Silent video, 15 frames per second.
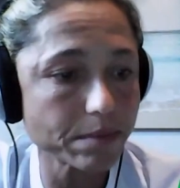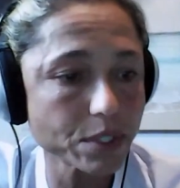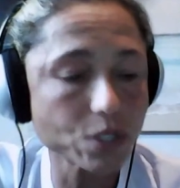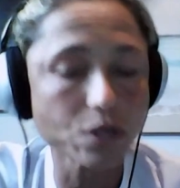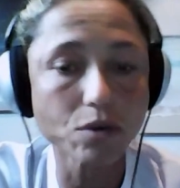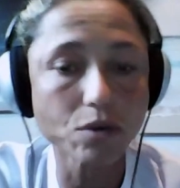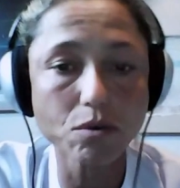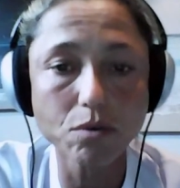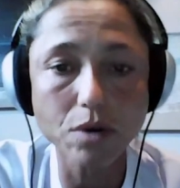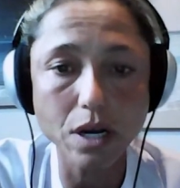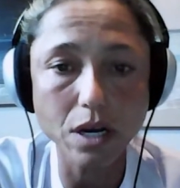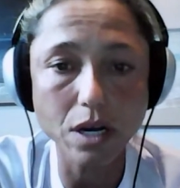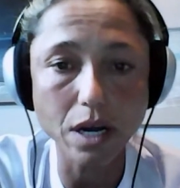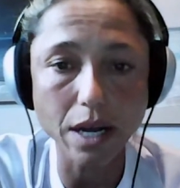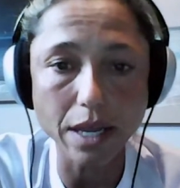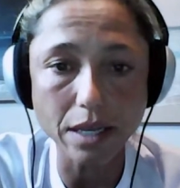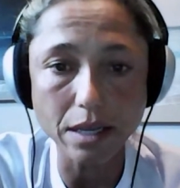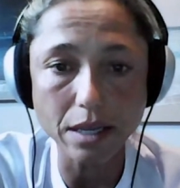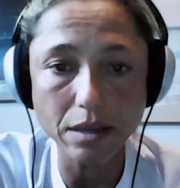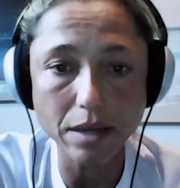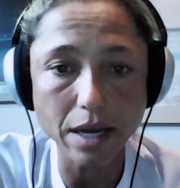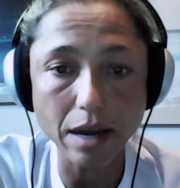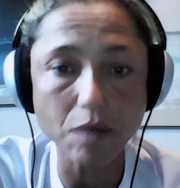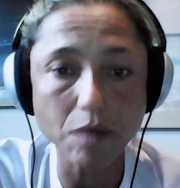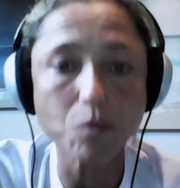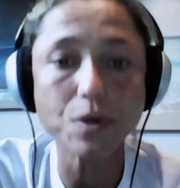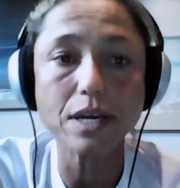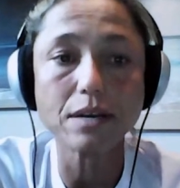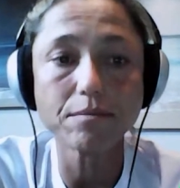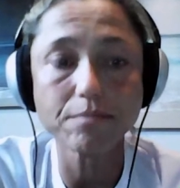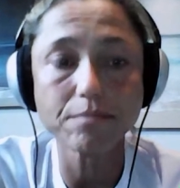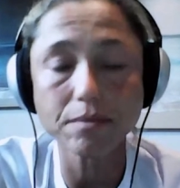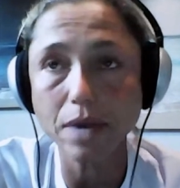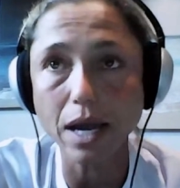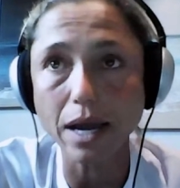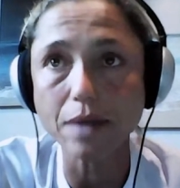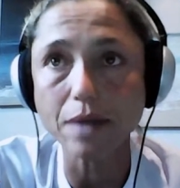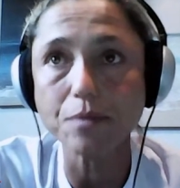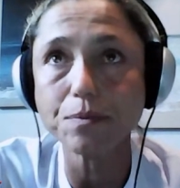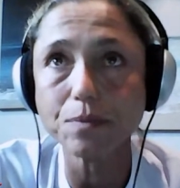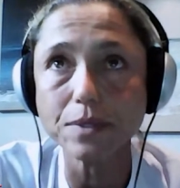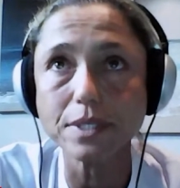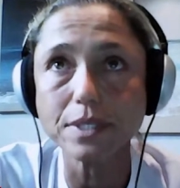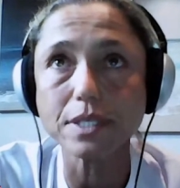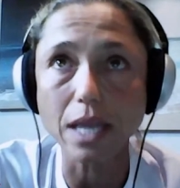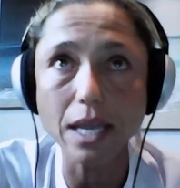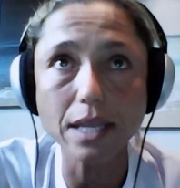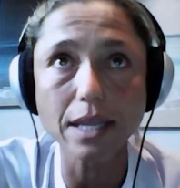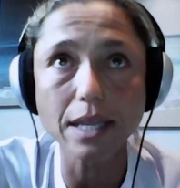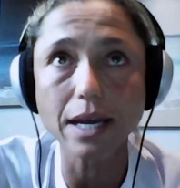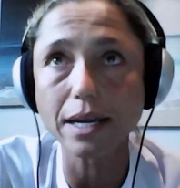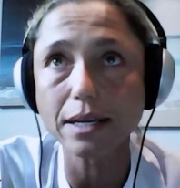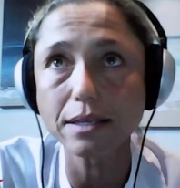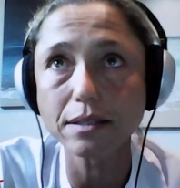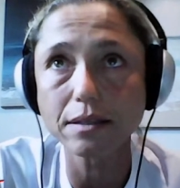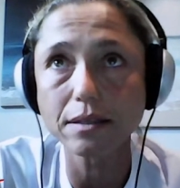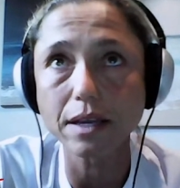So I would say that